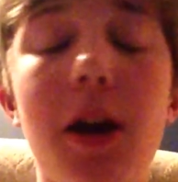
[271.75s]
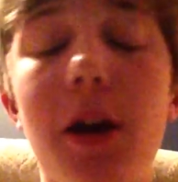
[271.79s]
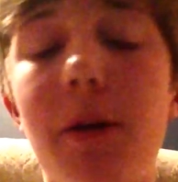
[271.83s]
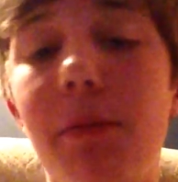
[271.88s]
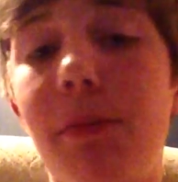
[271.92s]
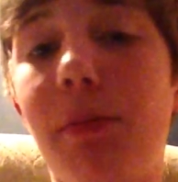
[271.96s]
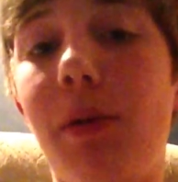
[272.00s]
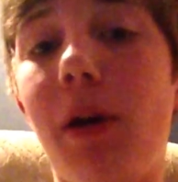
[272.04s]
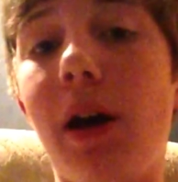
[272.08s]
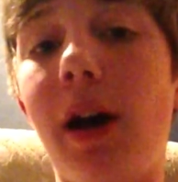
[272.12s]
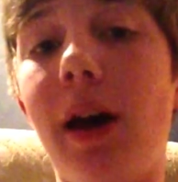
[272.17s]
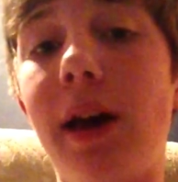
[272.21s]

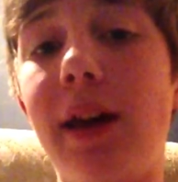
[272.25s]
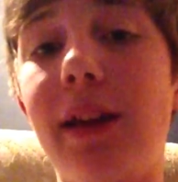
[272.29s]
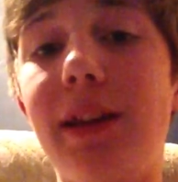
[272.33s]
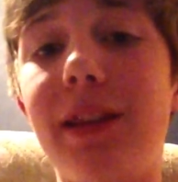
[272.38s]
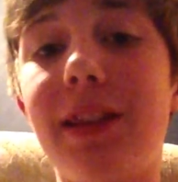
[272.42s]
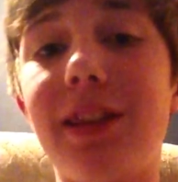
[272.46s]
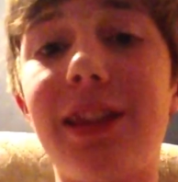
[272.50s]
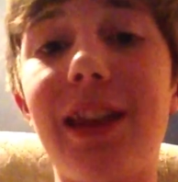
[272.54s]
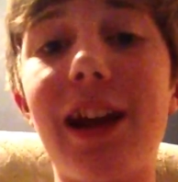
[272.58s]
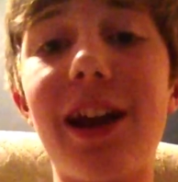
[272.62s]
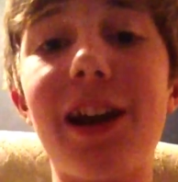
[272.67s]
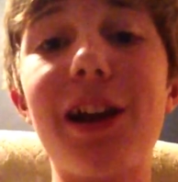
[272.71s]
But
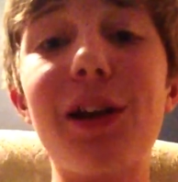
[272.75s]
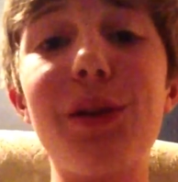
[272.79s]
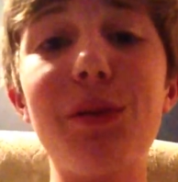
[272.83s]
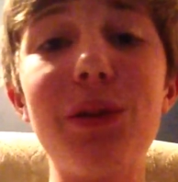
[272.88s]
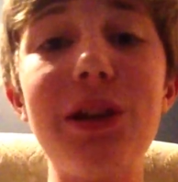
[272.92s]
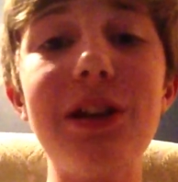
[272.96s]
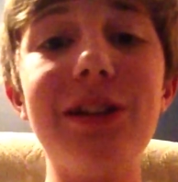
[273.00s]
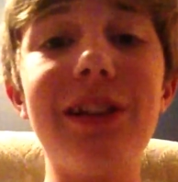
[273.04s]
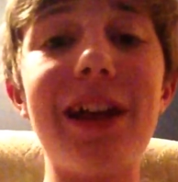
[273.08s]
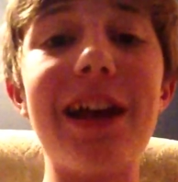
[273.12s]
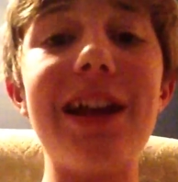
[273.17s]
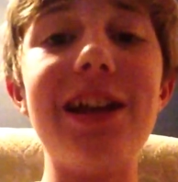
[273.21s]
their
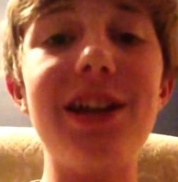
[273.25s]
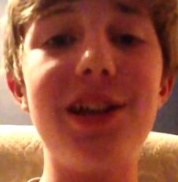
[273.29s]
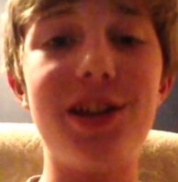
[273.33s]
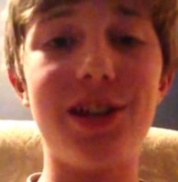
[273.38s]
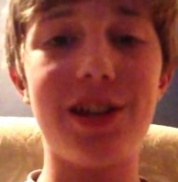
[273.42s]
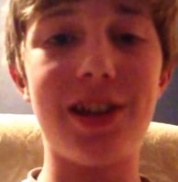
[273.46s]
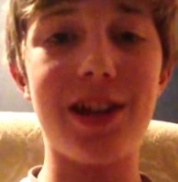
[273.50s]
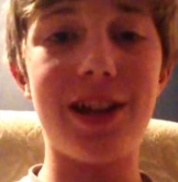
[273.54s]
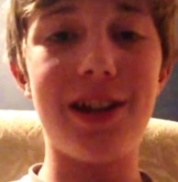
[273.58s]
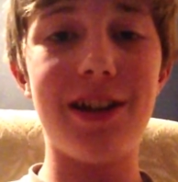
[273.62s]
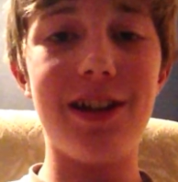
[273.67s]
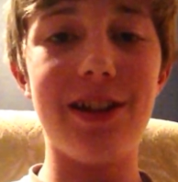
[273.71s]

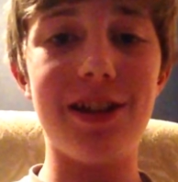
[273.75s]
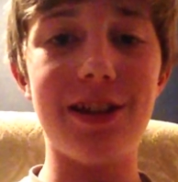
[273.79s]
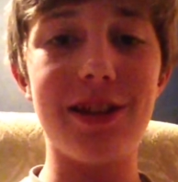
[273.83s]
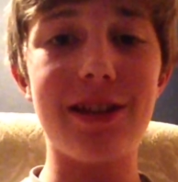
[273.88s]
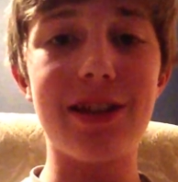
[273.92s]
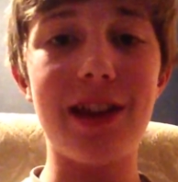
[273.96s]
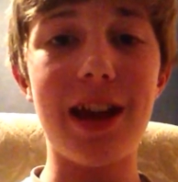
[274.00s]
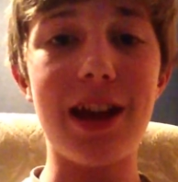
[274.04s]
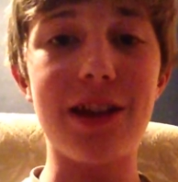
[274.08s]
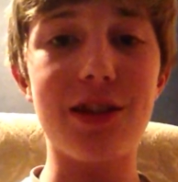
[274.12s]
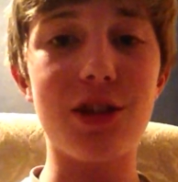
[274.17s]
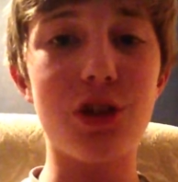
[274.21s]
relations
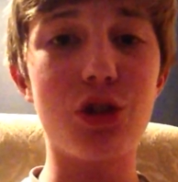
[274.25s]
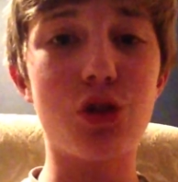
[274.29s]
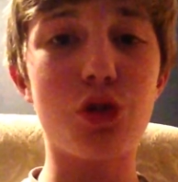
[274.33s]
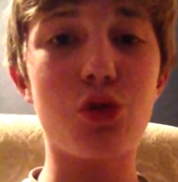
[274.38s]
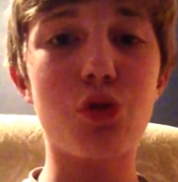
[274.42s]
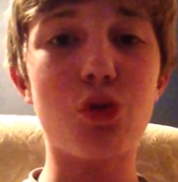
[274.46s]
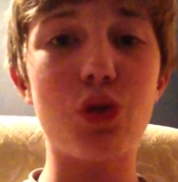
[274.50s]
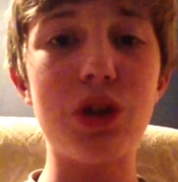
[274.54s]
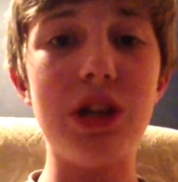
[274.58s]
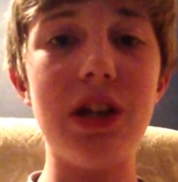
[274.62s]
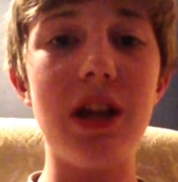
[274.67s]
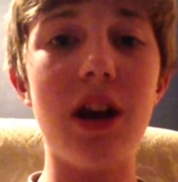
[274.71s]
as a
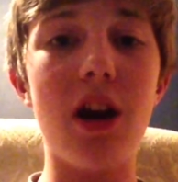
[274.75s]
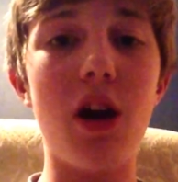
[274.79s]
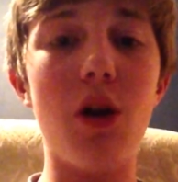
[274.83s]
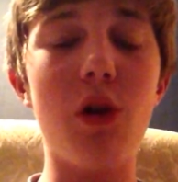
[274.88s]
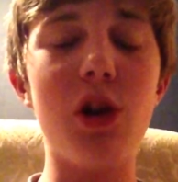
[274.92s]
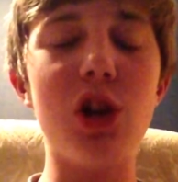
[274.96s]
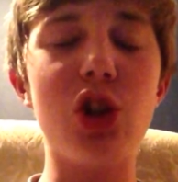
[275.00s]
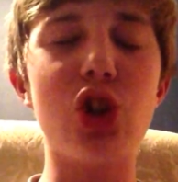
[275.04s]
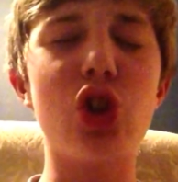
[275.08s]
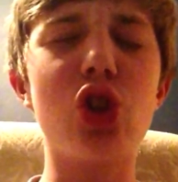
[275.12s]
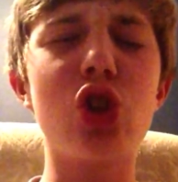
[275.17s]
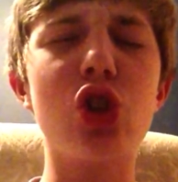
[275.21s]
trio
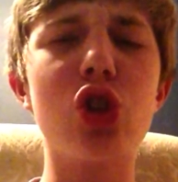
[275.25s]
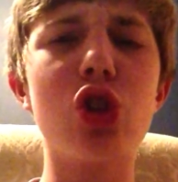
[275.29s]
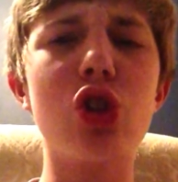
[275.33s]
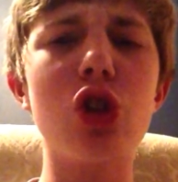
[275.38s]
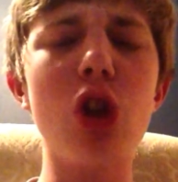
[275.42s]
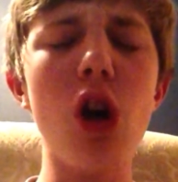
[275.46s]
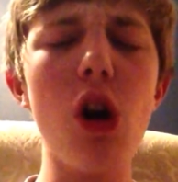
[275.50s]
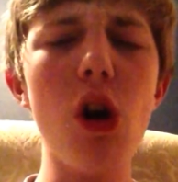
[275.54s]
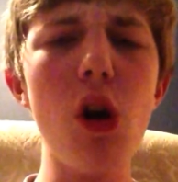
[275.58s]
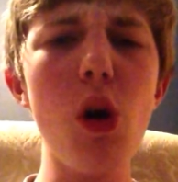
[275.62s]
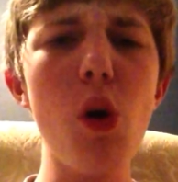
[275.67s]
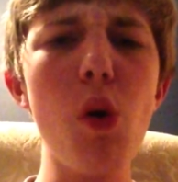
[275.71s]
is
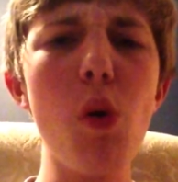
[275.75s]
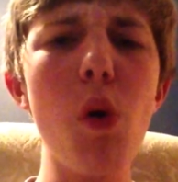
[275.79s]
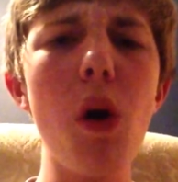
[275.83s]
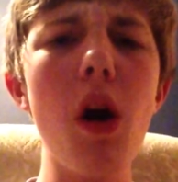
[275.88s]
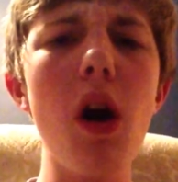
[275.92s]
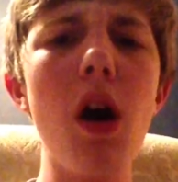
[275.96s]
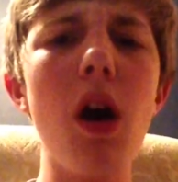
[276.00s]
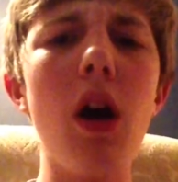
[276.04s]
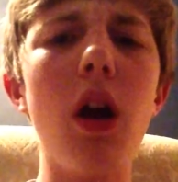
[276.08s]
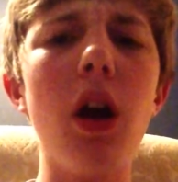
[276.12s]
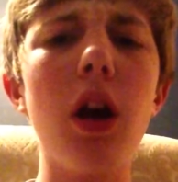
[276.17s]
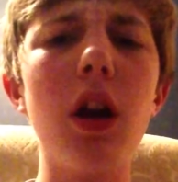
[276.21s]
so
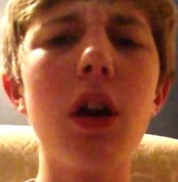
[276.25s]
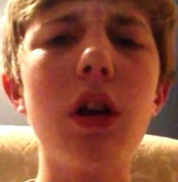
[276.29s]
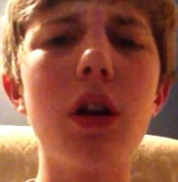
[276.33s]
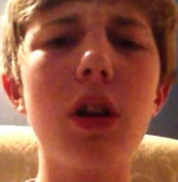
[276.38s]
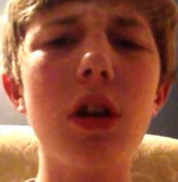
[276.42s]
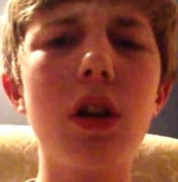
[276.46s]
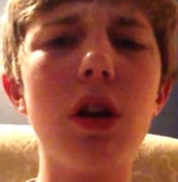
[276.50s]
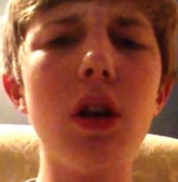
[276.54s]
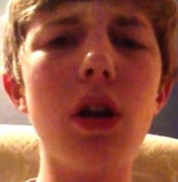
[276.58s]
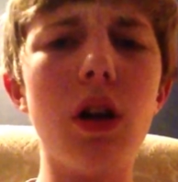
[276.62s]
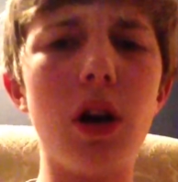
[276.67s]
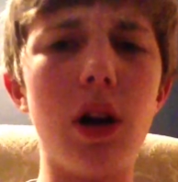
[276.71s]

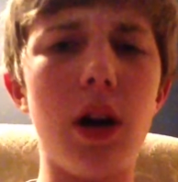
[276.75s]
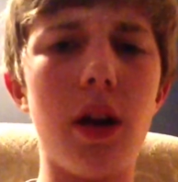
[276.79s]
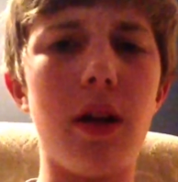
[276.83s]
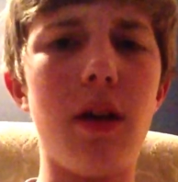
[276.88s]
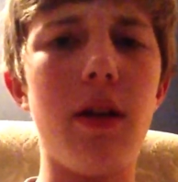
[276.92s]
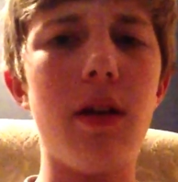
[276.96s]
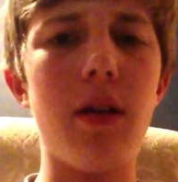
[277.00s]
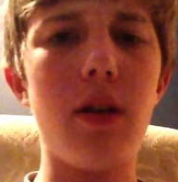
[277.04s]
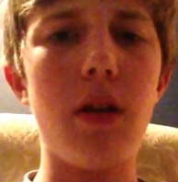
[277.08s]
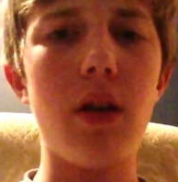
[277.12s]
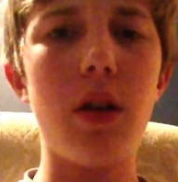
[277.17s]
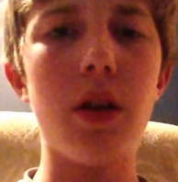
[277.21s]
good
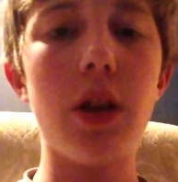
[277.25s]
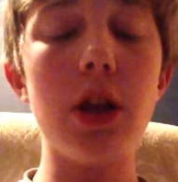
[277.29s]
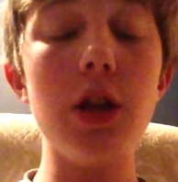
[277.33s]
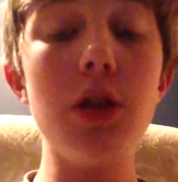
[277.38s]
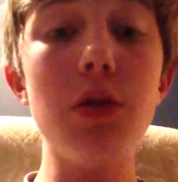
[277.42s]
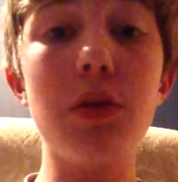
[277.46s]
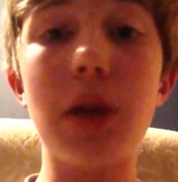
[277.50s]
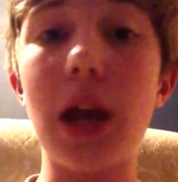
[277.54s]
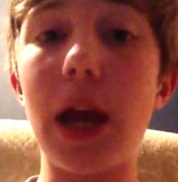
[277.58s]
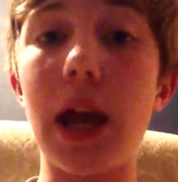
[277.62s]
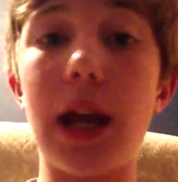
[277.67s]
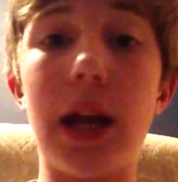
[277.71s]
that you
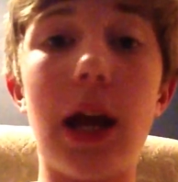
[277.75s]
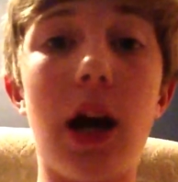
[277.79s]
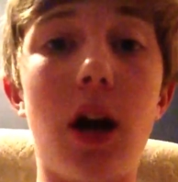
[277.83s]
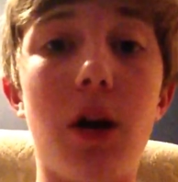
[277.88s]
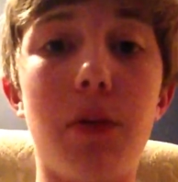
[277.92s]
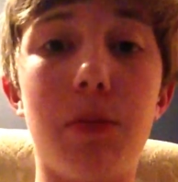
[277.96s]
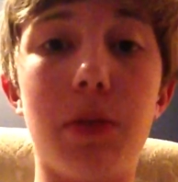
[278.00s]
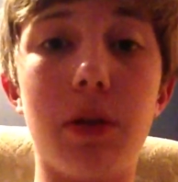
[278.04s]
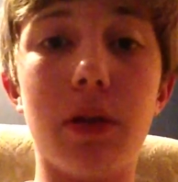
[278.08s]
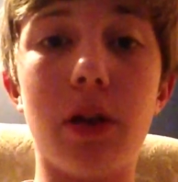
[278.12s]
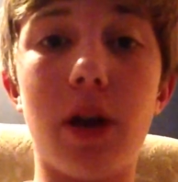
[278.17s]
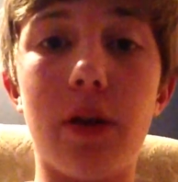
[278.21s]
can't help
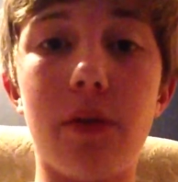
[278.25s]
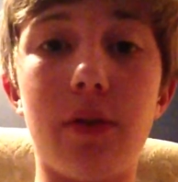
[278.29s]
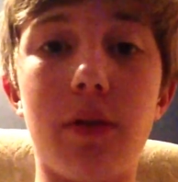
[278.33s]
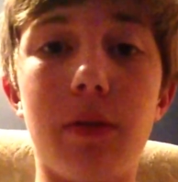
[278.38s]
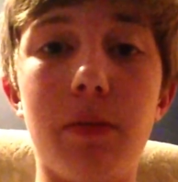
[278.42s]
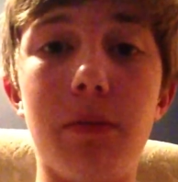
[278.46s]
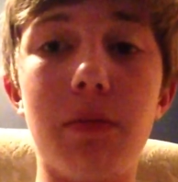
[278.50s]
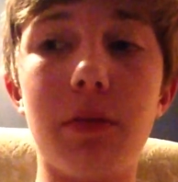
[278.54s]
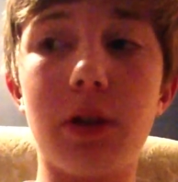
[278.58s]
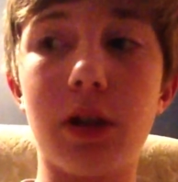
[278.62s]
but love them.